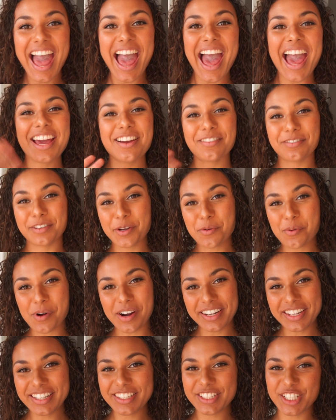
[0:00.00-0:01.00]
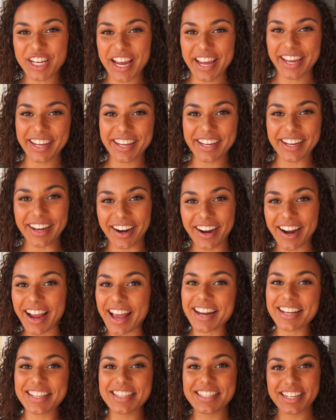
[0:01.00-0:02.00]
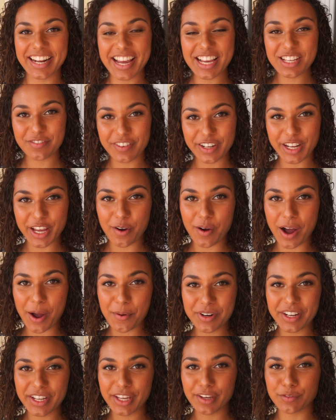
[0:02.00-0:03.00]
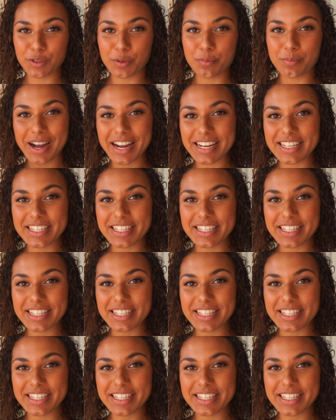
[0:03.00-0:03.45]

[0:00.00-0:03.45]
Hey everyone, Jay here, and in today's video I want to give you my